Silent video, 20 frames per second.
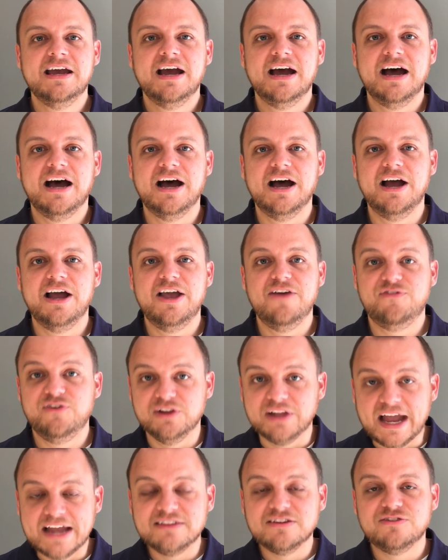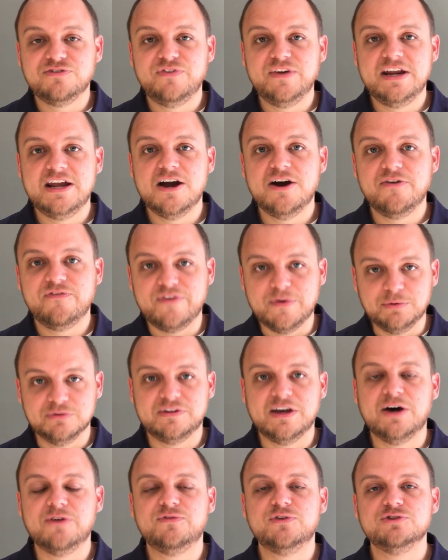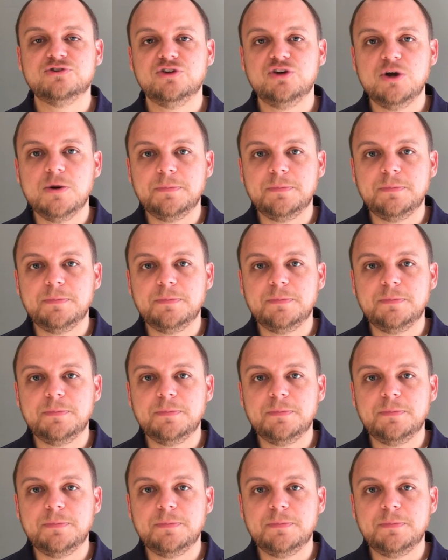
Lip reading: If you like this video, if it was helpful to you,